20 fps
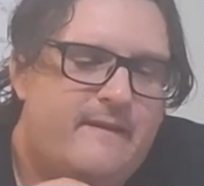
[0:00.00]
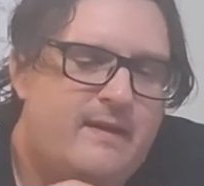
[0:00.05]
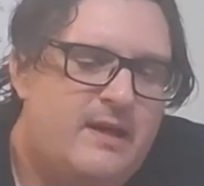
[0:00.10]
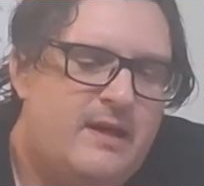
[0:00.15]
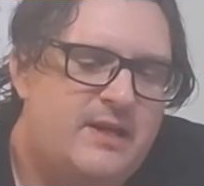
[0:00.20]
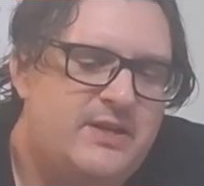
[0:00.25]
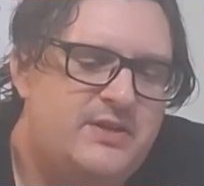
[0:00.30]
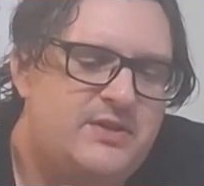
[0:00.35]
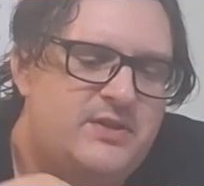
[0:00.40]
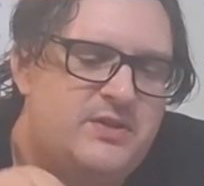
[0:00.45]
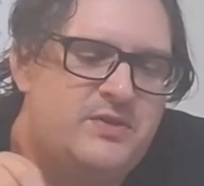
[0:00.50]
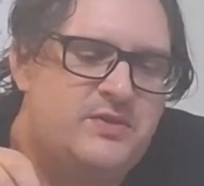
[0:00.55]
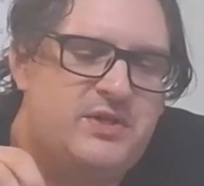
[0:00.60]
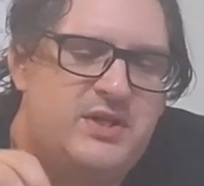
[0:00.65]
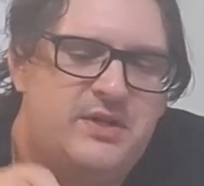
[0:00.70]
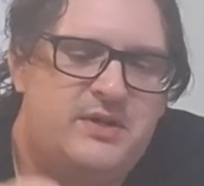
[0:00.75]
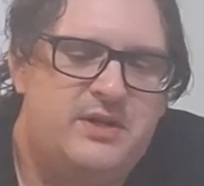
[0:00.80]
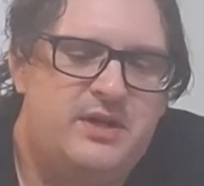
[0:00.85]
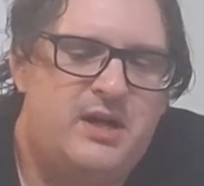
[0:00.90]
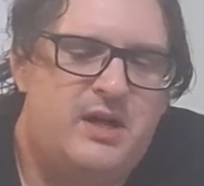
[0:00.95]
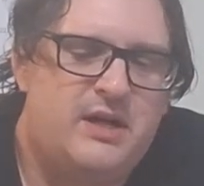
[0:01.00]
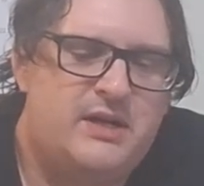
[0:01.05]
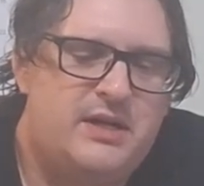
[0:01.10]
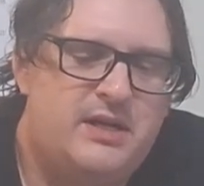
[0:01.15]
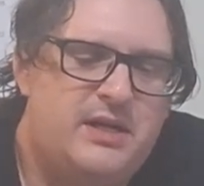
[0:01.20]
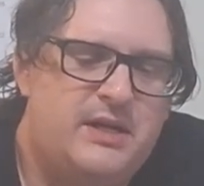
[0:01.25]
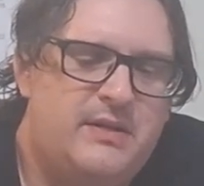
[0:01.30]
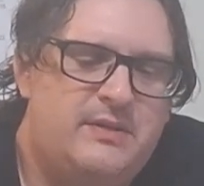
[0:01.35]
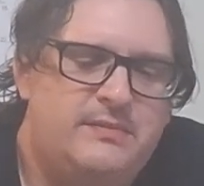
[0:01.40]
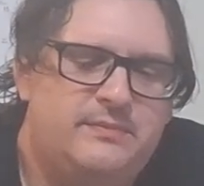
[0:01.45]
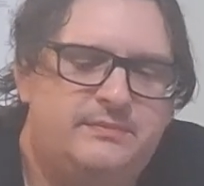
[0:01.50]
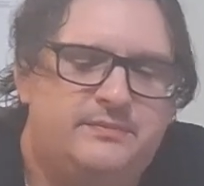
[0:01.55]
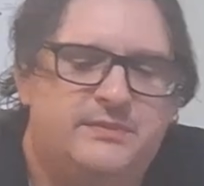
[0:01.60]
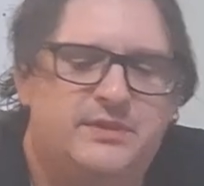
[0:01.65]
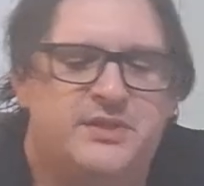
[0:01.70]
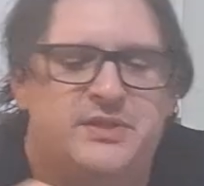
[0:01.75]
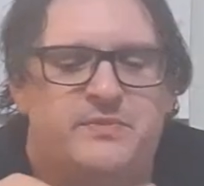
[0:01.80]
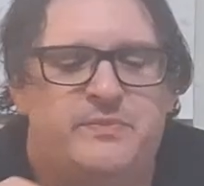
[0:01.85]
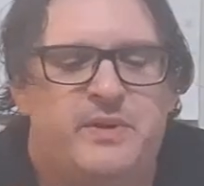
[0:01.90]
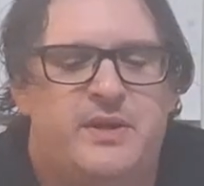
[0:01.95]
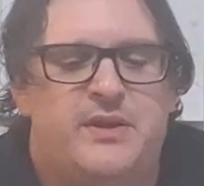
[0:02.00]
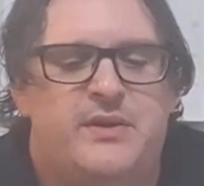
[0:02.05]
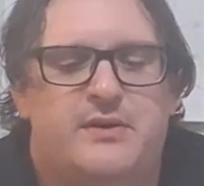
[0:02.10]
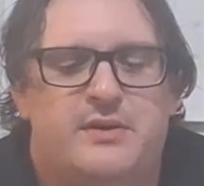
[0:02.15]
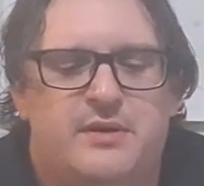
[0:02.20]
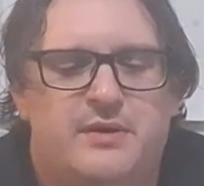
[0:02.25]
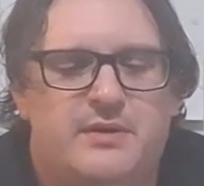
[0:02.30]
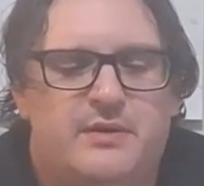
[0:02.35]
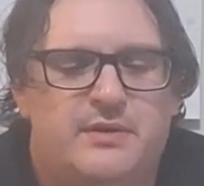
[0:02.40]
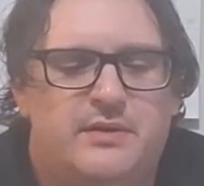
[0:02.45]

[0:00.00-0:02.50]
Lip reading: I guess I'll go teriyaki. It's better.